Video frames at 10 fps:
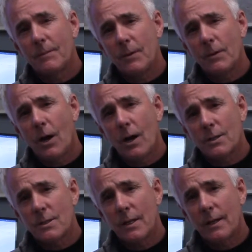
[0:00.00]

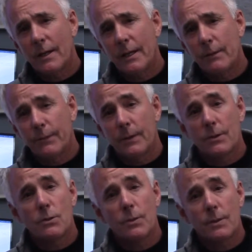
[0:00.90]
caused
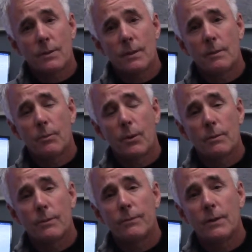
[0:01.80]
interference with the
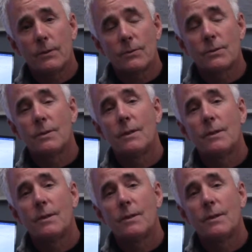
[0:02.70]
portable phones.